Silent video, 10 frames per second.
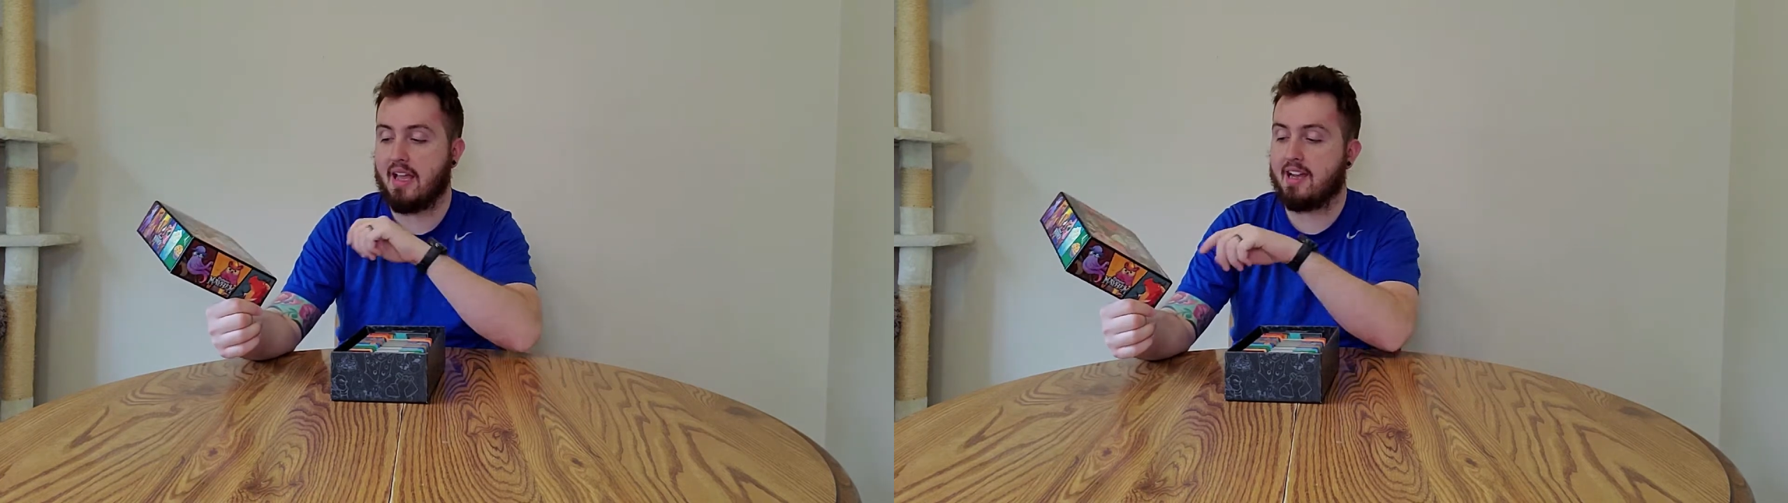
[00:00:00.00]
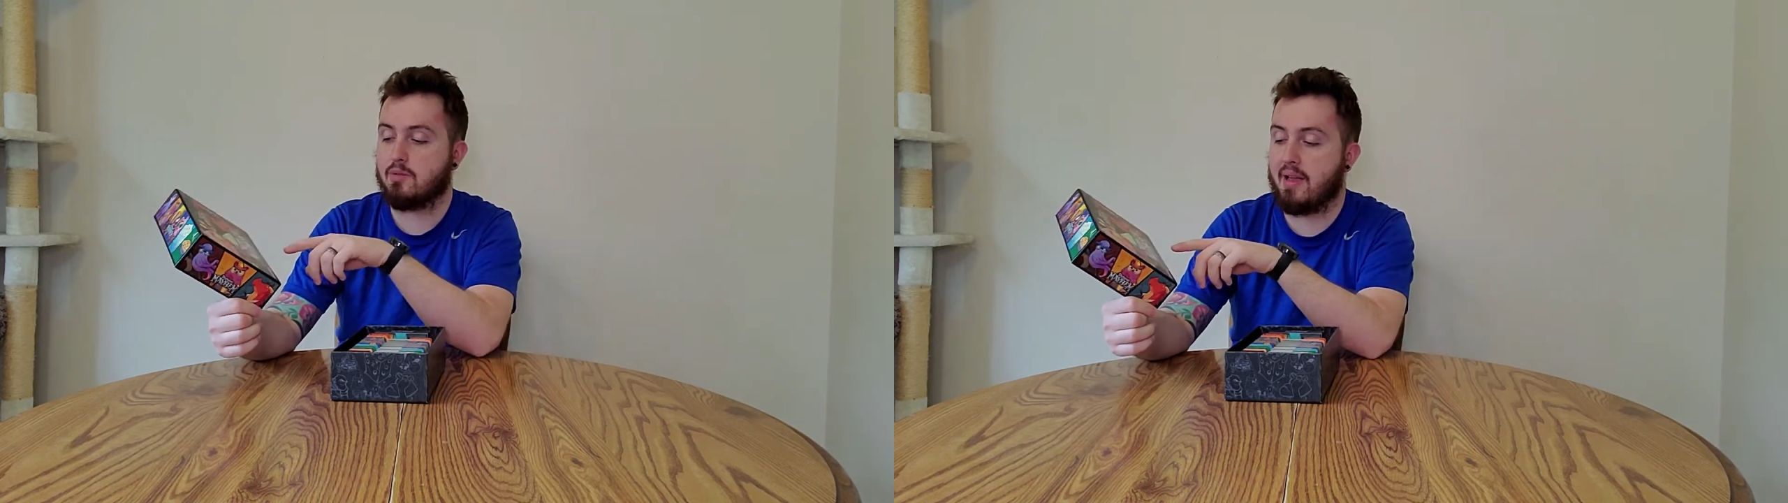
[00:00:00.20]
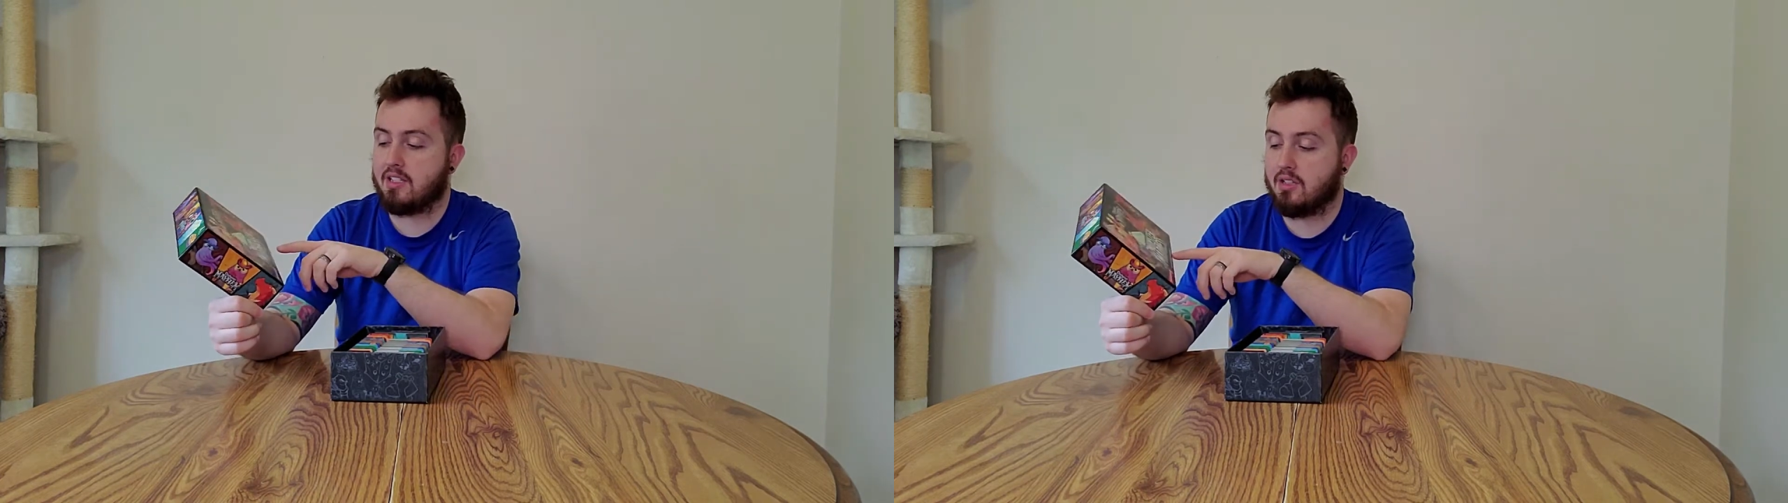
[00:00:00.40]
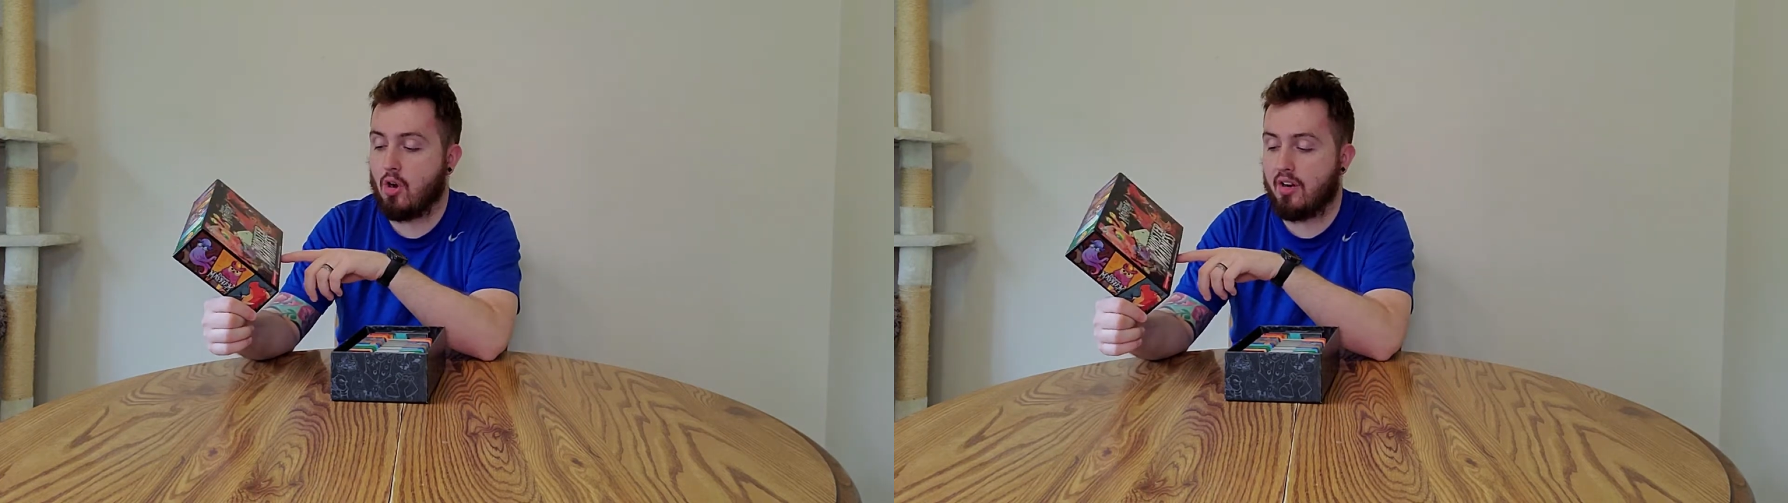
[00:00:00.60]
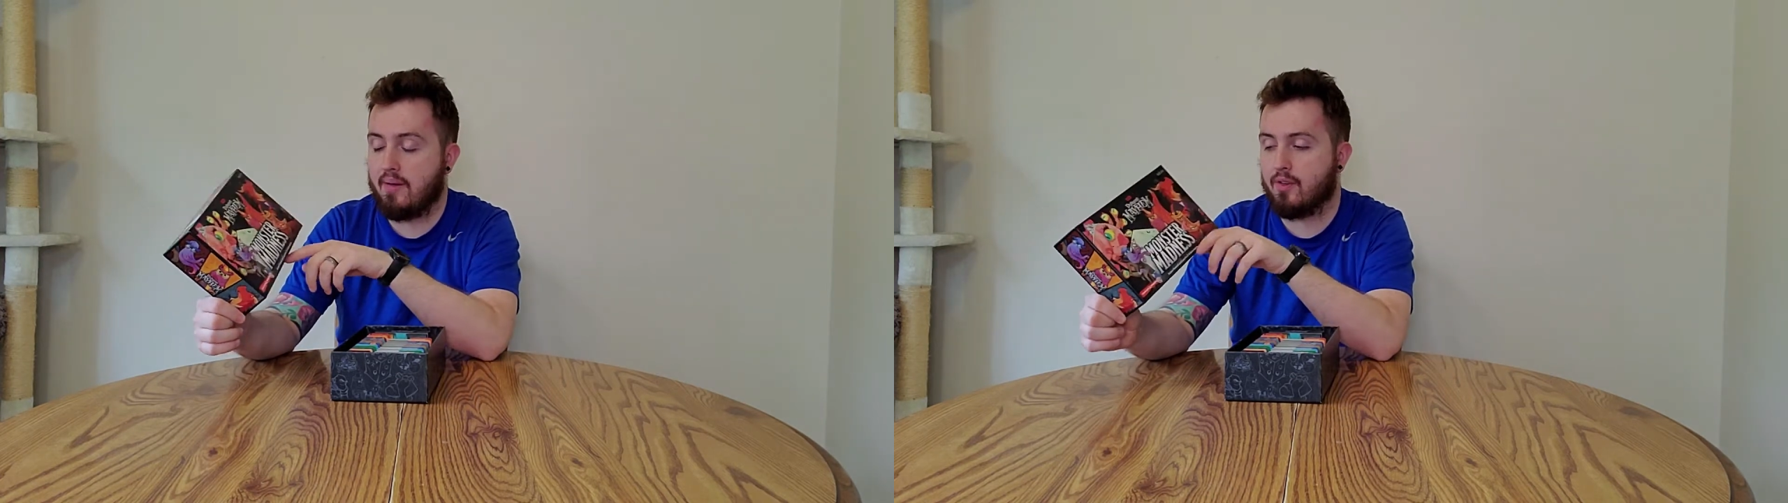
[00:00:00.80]
action-packed
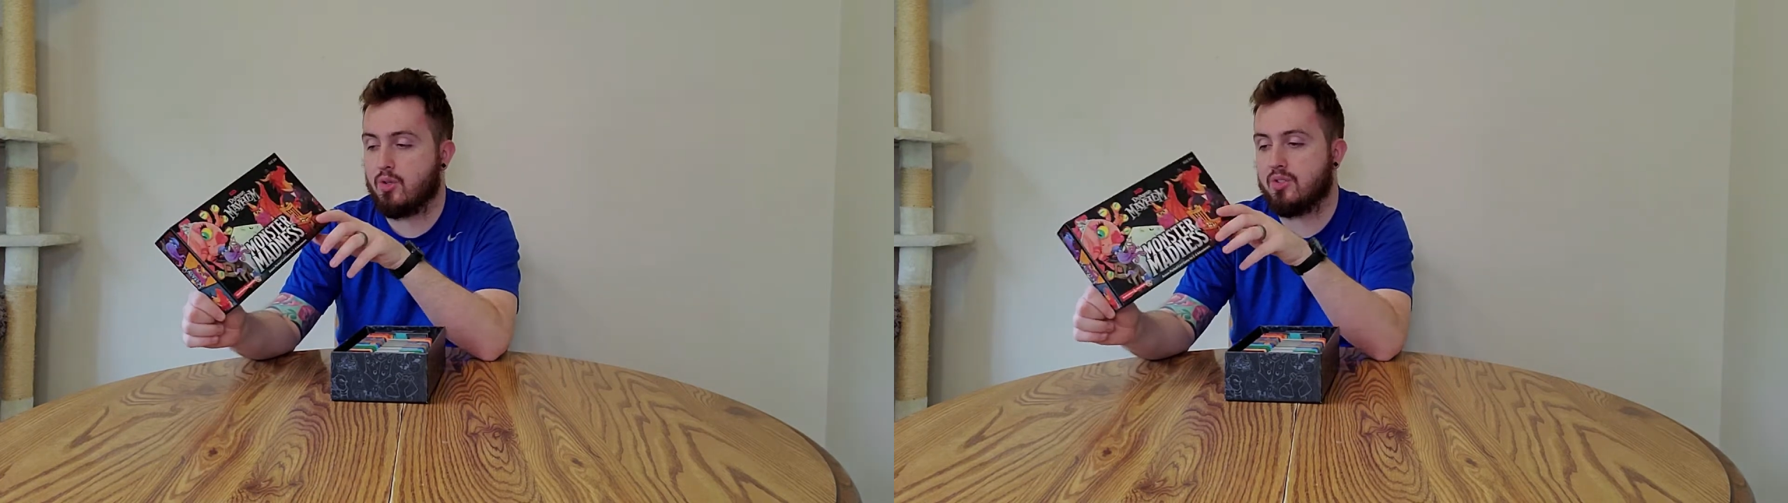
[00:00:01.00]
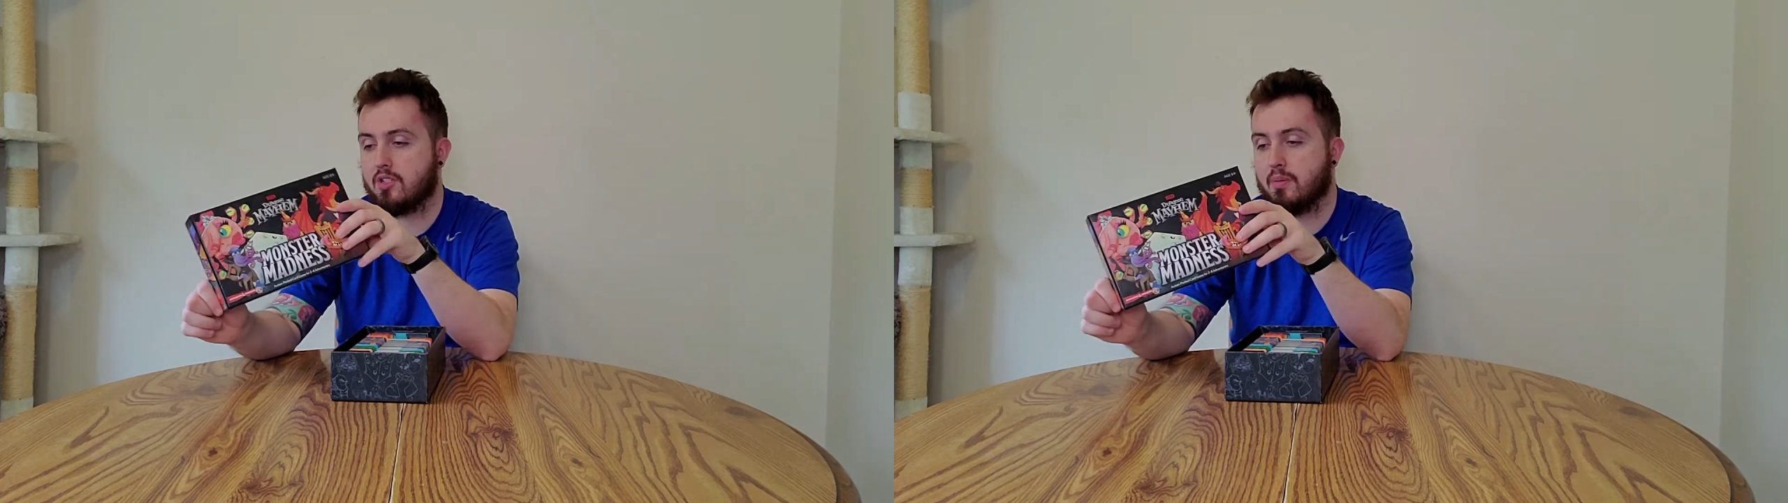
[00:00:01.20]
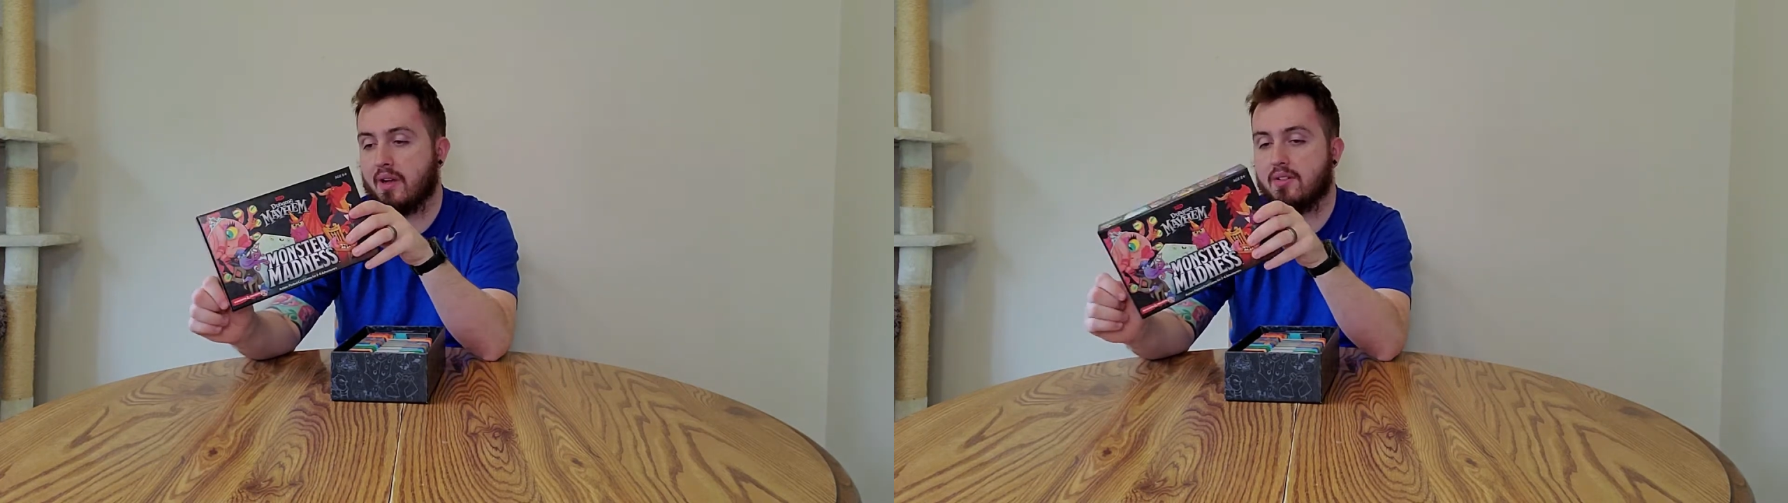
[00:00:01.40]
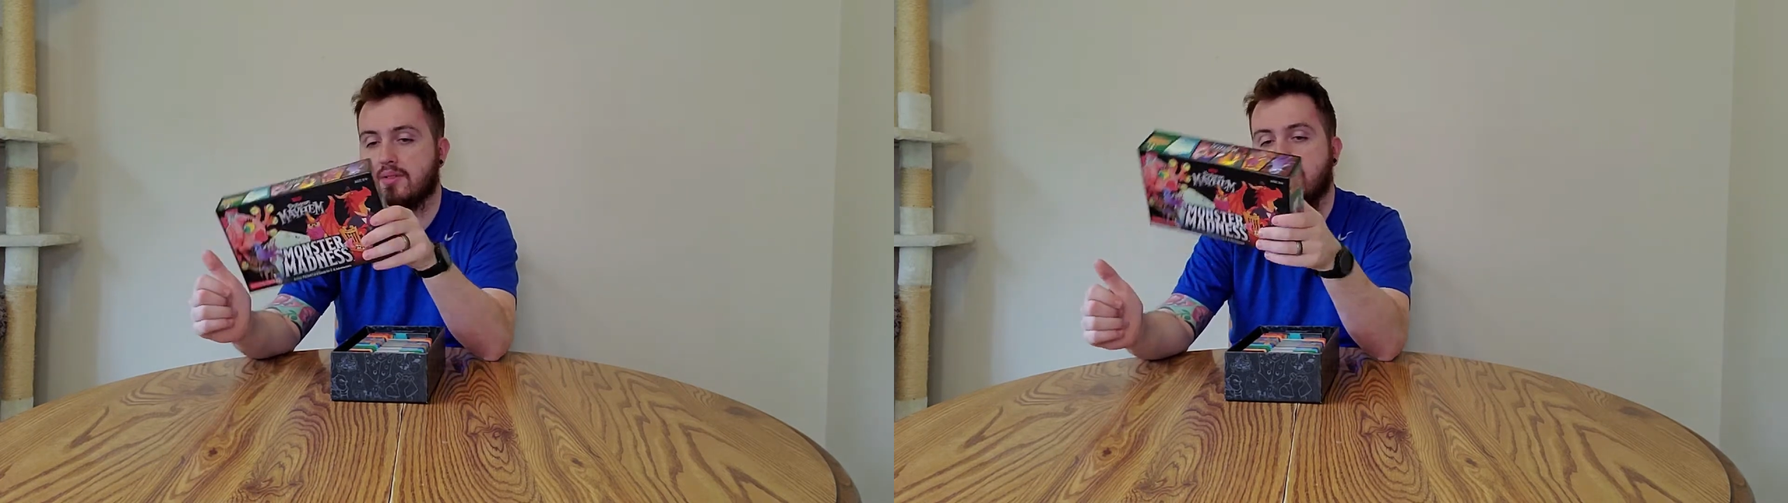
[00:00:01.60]
card game for 2 to 6 players,